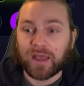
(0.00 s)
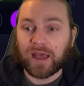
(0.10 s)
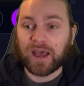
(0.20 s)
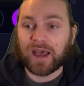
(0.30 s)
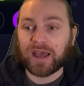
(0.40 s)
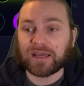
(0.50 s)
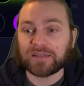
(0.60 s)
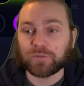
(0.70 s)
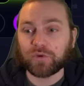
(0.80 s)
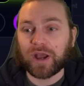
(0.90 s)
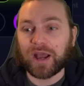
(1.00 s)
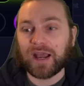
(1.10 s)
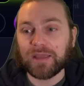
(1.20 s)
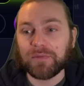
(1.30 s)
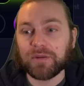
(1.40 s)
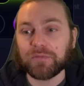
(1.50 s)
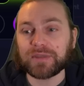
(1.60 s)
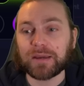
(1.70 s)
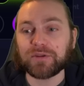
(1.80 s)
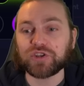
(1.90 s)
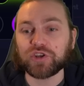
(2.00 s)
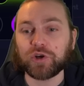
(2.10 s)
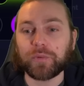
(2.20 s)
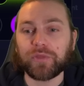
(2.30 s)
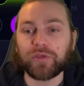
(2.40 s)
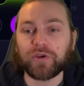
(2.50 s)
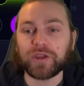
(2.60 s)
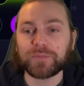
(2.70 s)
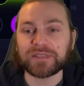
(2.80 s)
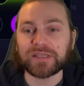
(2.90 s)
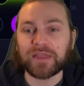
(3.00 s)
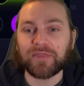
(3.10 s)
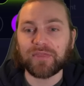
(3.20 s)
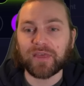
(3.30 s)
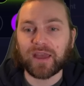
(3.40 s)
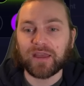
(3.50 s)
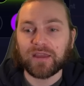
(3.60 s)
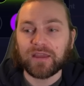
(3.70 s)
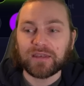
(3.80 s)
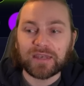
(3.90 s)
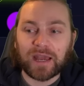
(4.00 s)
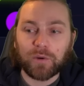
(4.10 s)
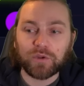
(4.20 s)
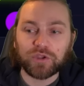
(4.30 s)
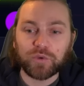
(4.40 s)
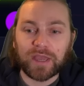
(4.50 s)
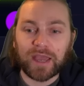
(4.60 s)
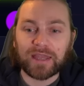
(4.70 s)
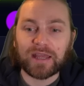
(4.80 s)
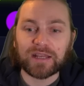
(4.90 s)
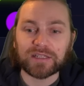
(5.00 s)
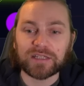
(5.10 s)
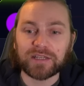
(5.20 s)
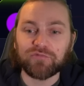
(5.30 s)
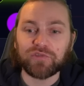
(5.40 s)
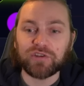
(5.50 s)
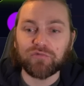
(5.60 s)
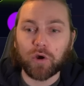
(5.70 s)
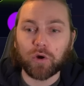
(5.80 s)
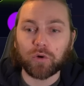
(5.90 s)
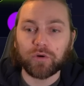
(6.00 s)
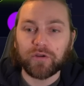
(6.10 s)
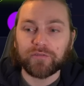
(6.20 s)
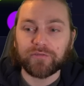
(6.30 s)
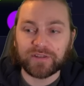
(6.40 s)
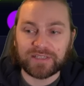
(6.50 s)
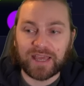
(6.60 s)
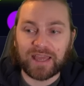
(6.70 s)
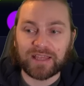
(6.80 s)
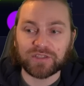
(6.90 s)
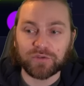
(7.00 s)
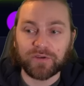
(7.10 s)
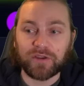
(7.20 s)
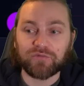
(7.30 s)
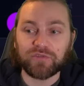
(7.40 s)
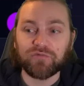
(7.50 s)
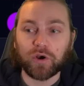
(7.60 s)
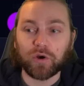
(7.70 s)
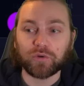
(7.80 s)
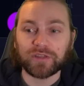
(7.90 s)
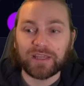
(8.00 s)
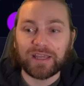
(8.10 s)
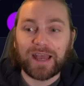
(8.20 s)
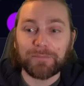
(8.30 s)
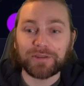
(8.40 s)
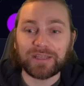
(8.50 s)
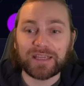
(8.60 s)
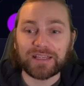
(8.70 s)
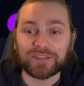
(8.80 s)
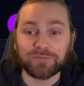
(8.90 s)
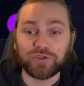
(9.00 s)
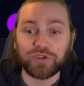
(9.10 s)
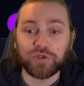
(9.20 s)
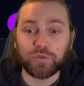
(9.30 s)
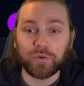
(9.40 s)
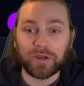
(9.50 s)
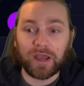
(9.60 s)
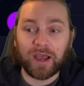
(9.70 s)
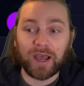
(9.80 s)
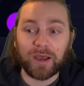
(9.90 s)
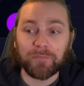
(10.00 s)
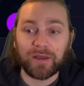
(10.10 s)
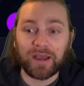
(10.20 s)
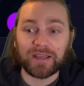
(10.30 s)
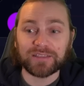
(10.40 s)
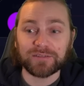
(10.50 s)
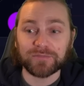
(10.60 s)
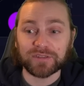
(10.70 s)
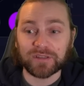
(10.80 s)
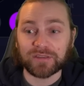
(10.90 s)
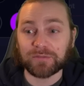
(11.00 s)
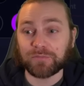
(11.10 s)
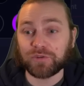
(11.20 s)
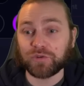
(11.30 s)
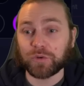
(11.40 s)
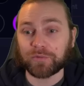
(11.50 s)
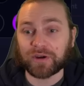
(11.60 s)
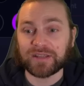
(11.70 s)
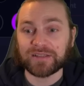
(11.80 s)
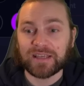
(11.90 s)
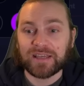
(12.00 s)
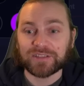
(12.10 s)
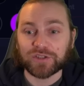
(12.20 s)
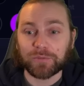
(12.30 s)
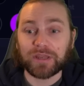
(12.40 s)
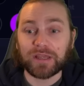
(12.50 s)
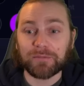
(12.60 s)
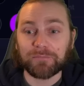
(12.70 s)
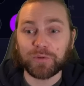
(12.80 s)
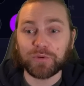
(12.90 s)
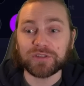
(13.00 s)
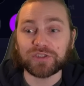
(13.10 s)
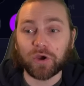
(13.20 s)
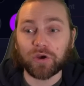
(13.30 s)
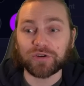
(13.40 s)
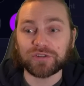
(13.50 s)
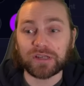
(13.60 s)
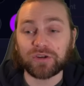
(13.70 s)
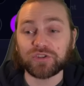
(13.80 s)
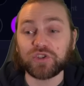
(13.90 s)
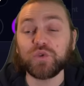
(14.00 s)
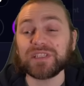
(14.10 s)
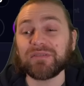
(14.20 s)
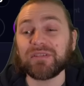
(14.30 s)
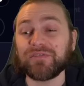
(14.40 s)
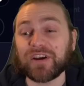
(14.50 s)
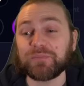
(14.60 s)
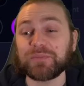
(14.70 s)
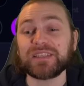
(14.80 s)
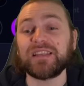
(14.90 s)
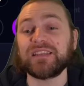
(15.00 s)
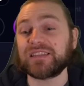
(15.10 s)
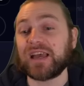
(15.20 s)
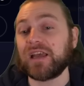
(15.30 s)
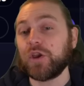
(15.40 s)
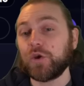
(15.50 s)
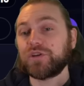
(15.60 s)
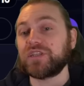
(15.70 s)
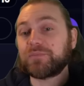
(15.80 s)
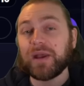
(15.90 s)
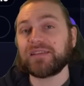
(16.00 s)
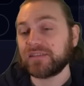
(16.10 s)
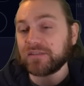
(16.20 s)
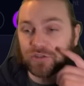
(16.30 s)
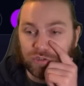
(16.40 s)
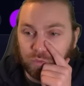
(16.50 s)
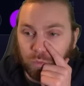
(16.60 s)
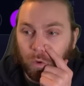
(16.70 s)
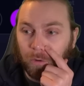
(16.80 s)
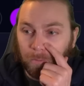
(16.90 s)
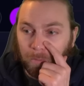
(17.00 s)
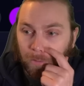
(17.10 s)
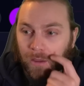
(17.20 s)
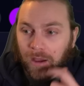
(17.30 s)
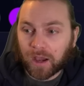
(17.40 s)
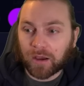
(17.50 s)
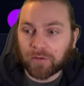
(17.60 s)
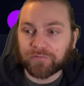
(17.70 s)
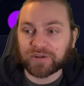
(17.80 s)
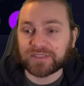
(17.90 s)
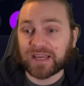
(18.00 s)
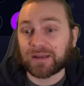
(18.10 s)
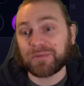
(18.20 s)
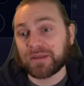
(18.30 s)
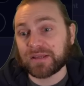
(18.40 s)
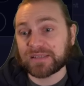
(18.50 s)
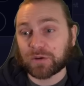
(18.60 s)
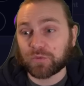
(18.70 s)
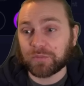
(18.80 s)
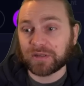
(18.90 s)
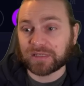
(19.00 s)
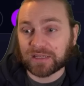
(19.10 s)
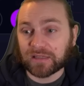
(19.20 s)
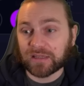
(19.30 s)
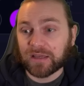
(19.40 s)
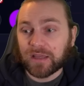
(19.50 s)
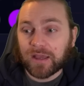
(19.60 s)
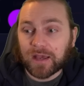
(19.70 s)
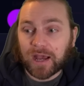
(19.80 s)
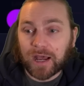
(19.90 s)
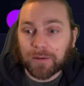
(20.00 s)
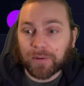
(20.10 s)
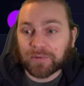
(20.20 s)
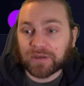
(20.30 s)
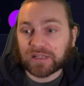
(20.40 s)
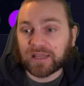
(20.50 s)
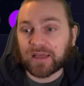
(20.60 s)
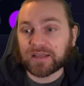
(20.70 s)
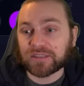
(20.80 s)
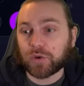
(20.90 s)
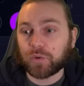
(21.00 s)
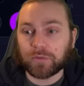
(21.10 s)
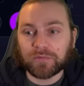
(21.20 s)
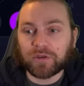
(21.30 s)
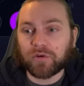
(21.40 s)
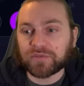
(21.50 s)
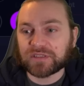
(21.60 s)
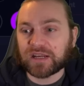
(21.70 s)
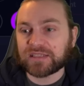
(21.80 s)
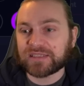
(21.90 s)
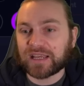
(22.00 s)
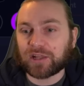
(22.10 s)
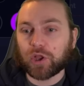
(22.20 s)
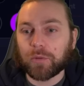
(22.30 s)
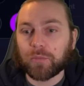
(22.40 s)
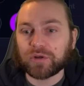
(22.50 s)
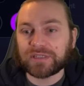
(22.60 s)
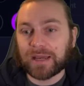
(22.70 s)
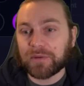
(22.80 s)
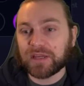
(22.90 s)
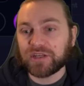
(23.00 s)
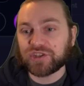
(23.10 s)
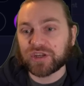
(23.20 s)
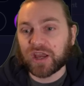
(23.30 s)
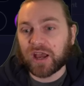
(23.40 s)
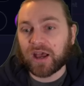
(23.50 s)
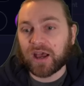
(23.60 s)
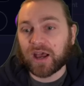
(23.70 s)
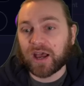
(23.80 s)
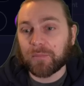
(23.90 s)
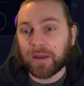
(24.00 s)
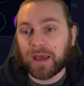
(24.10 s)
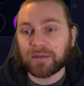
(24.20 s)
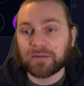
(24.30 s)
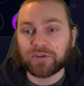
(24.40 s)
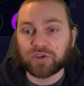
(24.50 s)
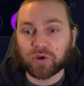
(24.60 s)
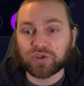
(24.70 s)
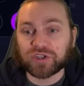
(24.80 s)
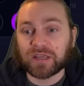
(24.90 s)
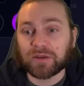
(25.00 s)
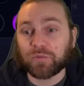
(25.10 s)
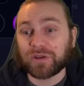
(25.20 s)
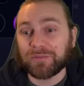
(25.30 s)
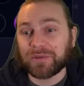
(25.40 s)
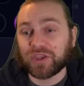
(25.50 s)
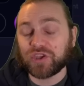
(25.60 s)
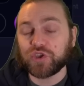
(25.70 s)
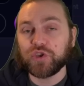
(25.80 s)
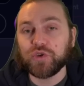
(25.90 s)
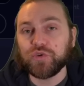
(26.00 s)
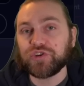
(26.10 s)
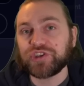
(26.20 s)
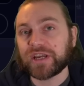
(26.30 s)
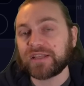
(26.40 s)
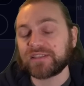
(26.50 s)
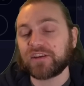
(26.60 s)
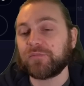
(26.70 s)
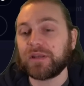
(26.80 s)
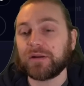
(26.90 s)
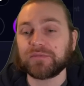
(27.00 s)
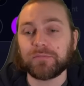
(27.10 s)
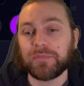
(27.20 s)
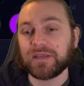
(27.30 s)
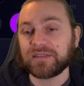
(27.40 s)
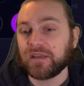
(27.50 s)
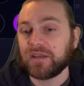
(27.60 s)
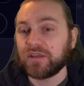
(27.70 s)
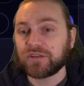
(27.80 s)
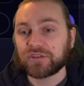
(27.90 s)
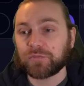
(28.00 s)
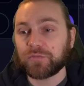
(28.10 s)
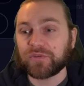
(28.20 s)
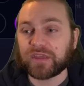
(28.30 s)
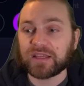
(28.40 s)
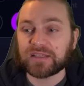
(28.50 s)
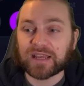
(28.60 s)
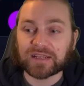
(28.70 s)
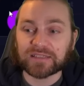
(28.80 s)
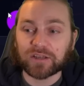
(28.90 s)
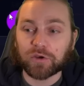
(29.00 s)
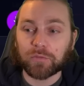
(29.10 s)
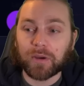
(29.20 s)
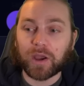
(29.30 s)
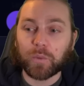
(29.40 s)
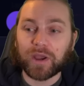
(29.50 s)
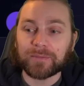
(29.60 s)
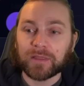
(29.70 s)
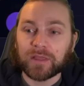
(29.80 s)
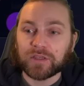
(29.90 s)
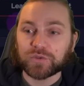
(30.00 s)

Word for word: And we've got high minimum damage up 30% there. Now you can actually re-roll the 10. So if I re-rolled, I'm going to get some new um, items, new upgrades. So I'm going to boost dodge. I've got 275 percenters there, which is better than just one um, for attack. I mean, their attack would have been killer. Um, but I'm going to click that. So, you know, obviously I can take a lot more damage um, and dodging will give me a huge chance of being able to miss some of the attacks that come my way. So